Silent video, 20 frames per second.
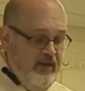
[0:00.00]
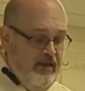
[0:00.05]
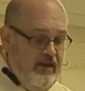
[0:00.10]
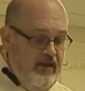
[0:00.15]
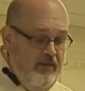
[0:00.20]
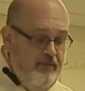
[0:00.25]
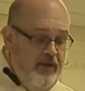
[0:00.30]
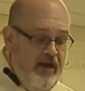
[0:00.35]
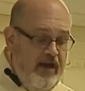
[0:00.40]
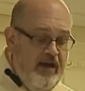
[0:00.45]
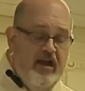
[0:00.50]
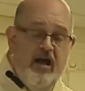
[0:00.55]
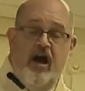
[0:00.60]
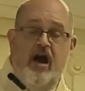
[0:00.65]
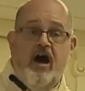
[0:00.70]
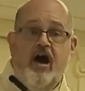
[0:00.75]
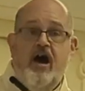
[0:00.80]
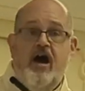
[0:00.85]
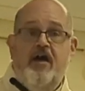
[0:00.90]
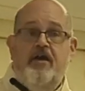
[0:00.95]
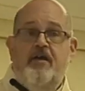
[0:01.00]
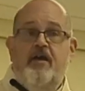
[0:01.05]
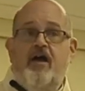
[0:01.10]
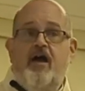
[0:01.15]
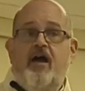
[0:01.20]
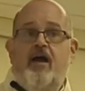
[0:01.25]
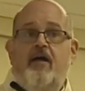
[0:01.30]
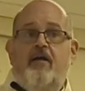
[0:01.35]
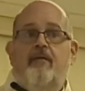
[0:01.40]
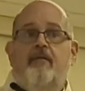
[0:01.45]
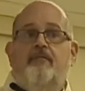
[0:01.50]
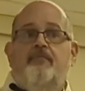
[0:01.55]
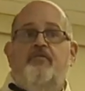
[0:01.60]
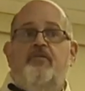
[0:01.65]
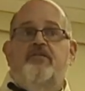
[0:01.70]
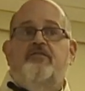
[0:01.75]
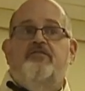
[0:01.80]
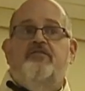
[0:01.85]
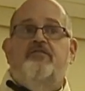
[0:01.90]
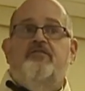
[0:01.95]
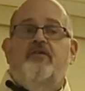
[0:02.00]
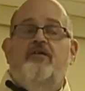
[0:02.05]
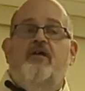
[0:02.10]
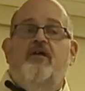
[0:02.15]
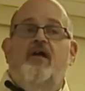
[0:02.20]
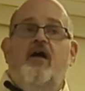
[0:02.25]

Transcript: in my God. This